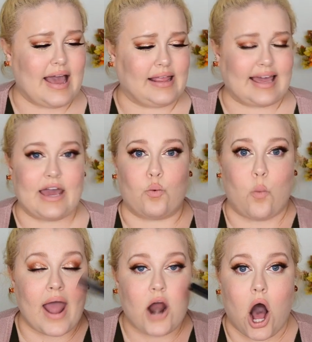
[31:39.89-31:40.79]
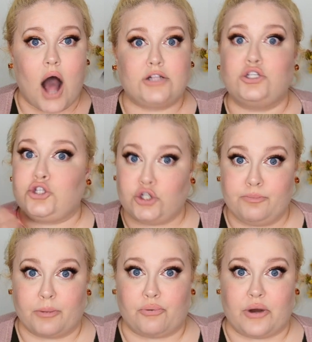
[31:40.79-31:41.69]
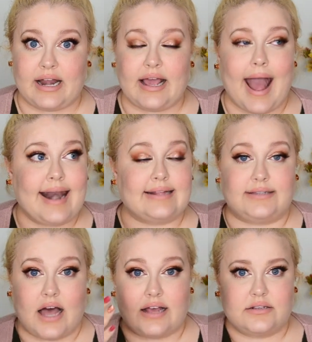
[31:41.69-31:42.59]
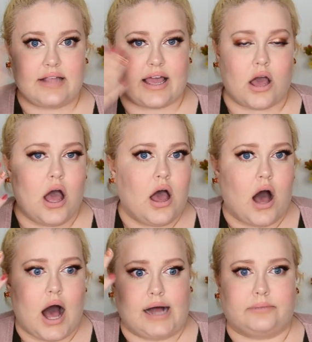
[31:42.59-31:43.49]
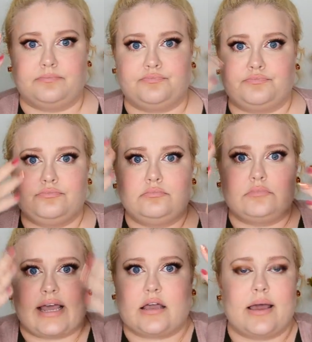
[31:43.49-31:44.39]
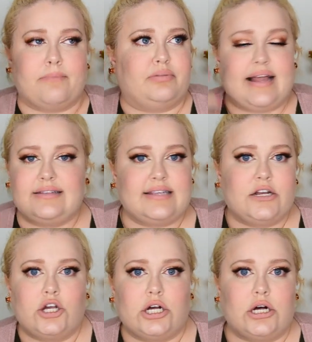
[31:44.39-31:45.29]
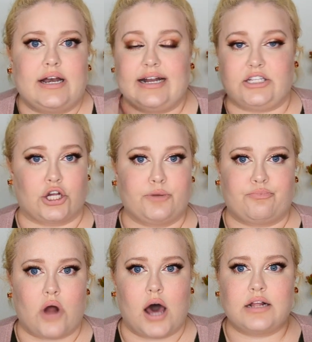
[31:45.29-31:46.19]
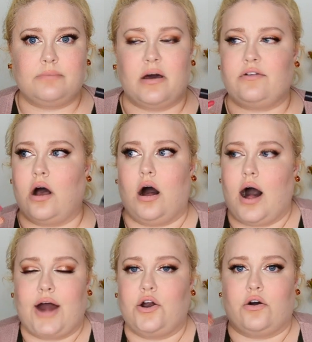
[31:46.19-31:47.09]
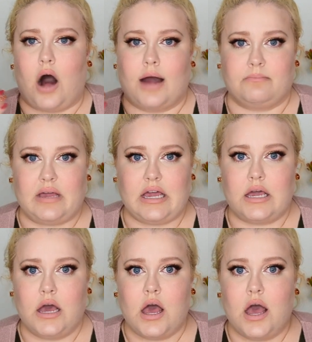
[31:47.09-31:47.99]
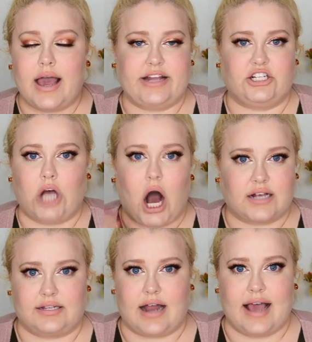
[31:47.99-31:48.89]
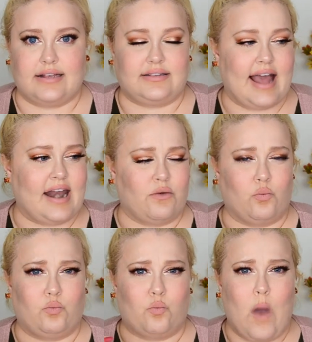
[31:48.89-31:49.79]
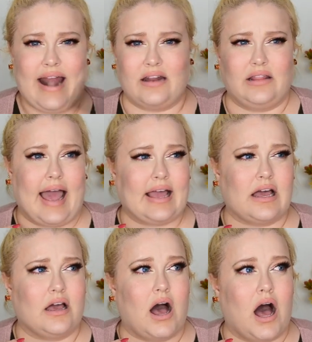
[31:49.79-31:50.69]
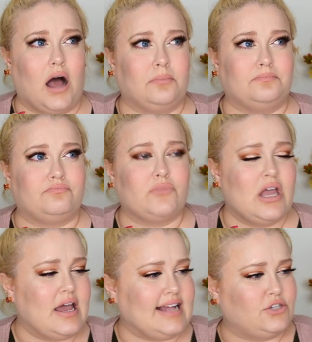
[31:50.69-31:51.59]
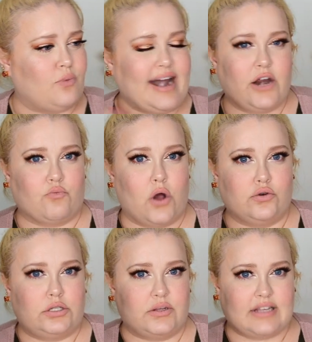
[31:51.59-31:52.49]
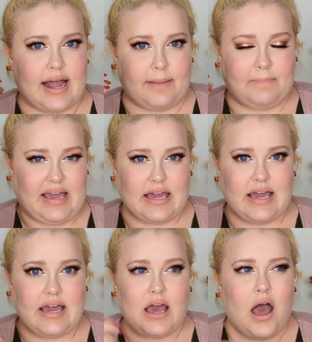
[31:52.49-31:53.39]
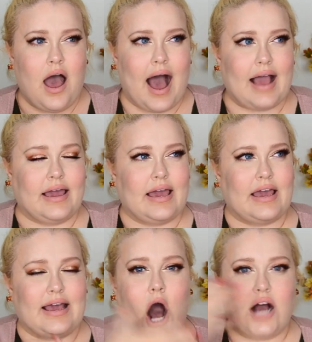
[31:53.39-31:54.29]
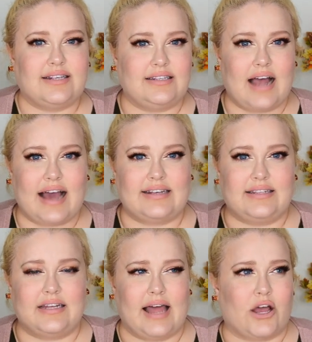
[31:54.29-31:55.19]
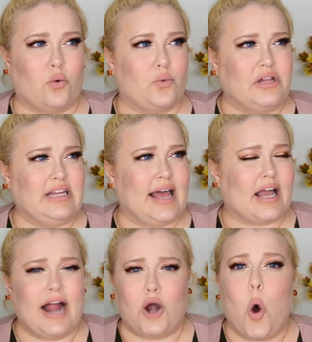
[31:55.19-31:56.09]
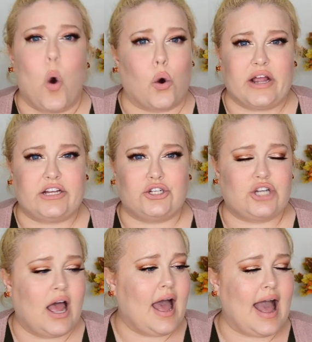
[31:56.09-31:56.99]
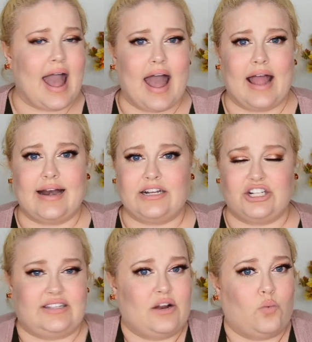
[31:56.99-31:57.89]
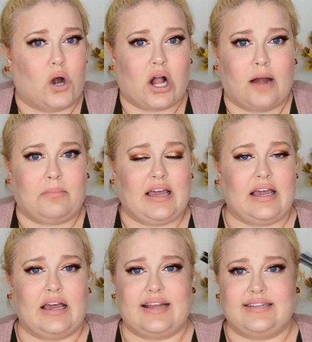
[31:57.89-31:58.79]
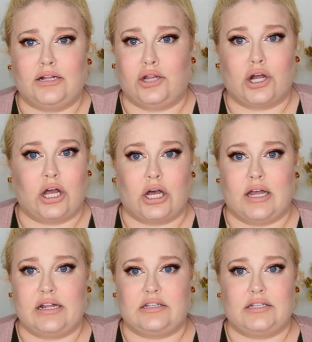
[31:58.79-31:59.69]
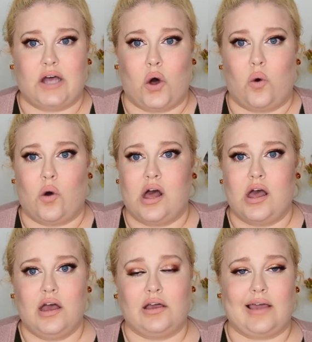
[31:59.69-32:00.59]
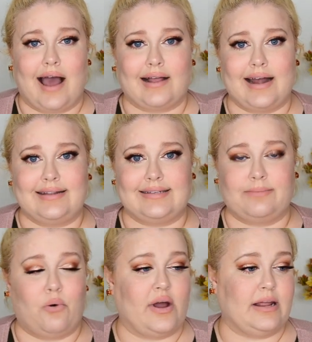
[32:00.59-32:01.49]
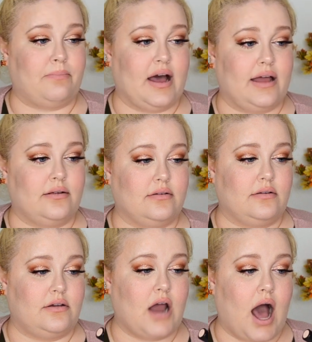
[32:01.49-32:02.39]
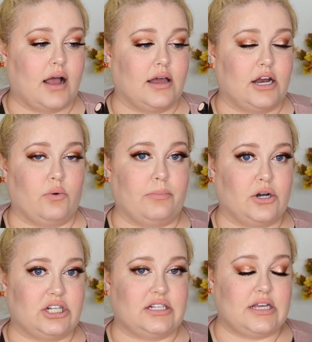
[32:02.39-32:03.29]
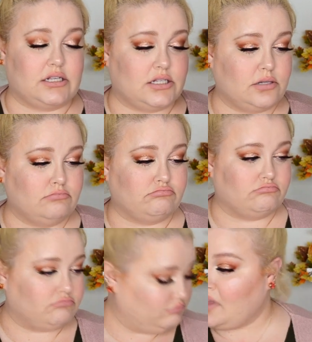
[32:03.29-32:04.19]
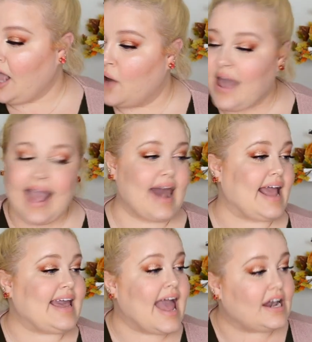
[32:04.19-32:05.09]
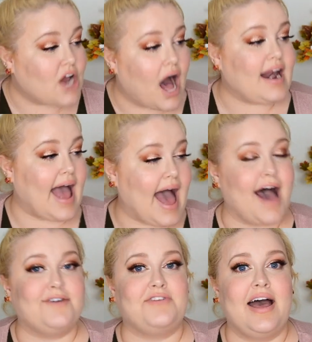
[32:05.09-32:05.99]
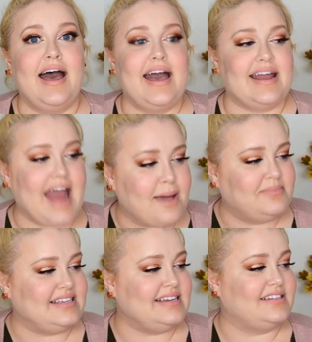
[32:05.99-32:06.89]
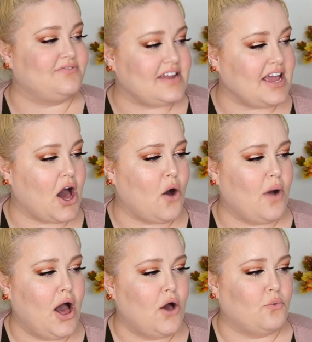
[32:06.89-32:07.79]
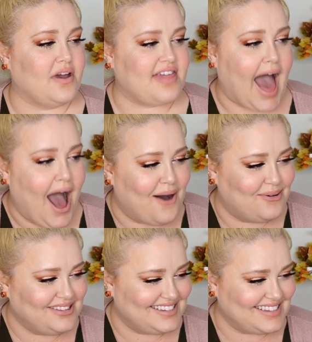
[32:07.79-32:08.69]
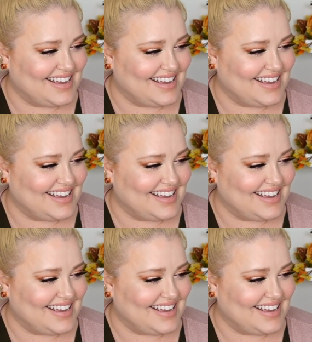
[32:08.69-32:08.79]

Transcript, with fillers: Like it went on super pretty and it does like um like it blends in good and it's a good product, but I don't know, on me, it just oxidized and it went like, um, it's a radiant rose, so it's kind of pinky. I it, it, oxidized to like a really like kind of orange, and it just didn't work on me. It didn't look good, so yeah, kind of disappointed, but not gonna repurchase this. Okay, and I cannot have an empties video without.